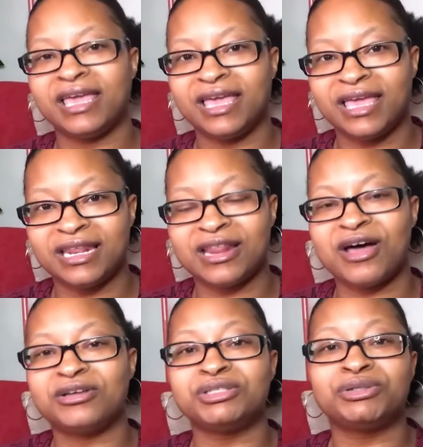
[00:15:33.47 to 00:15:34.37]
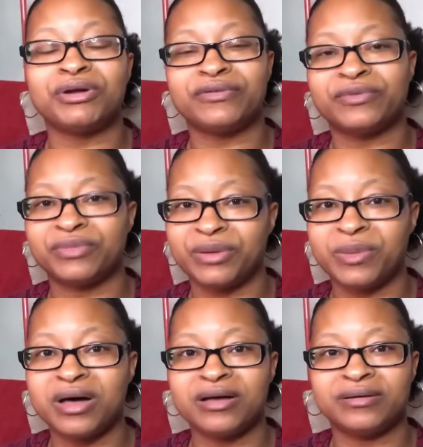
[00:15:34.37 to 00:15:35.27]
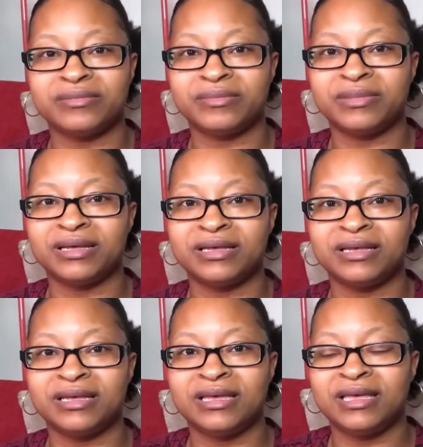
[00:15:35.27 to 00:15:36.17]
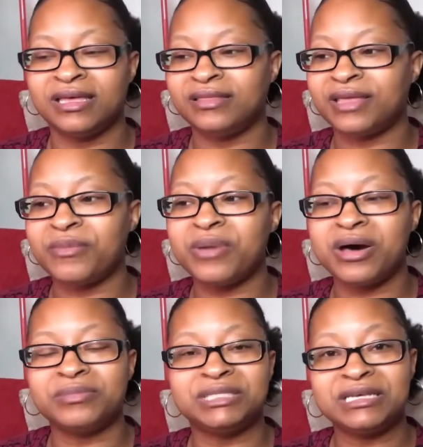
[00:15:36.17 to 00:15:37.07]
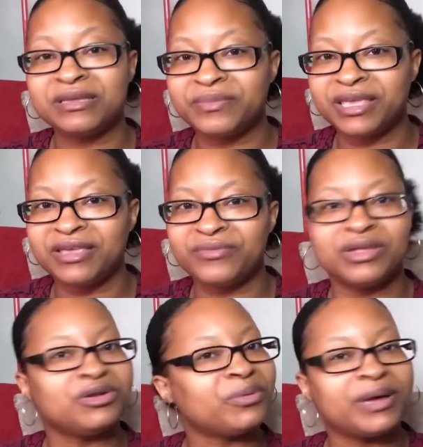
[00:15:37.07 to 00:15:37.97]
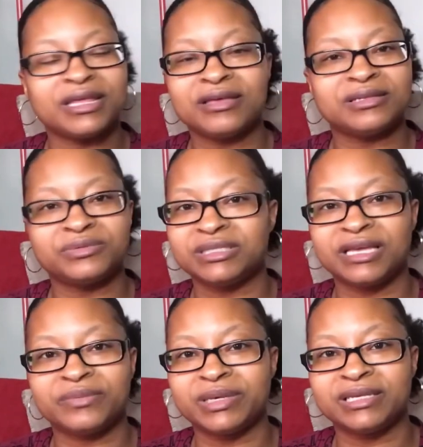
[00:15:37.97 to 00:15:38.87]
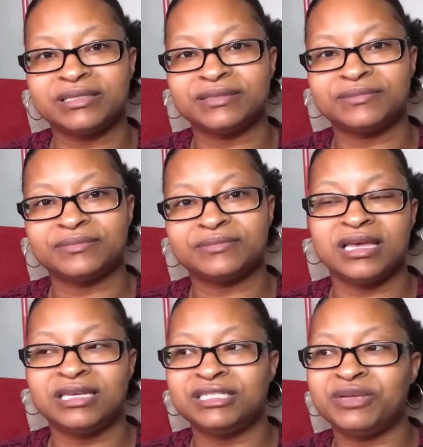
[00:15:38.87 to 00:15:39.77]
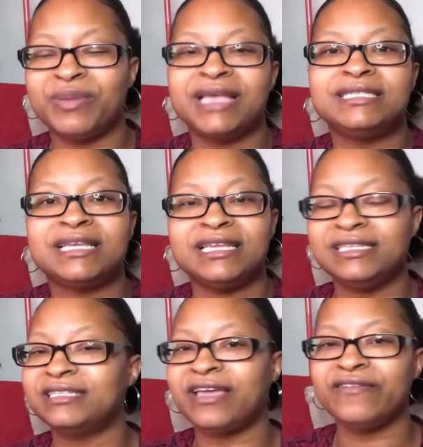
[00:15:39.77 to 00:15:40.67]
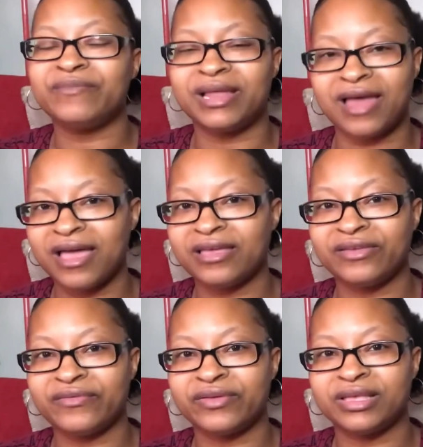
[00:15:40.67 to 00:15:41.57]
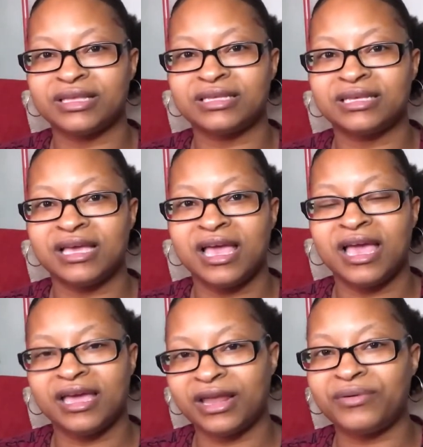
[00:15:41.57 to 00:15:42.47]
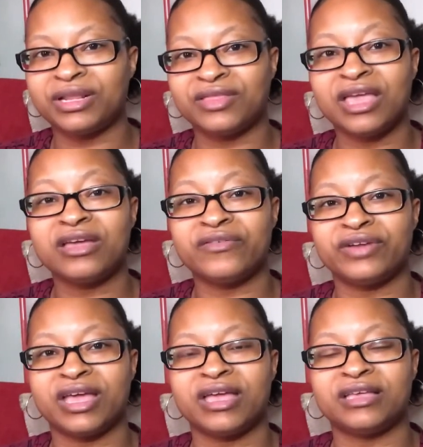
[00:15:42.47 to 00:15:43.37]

And it all started from their mom. Their mom took me when nobody else would take me. She basically saved my life, and I want to thank her for that.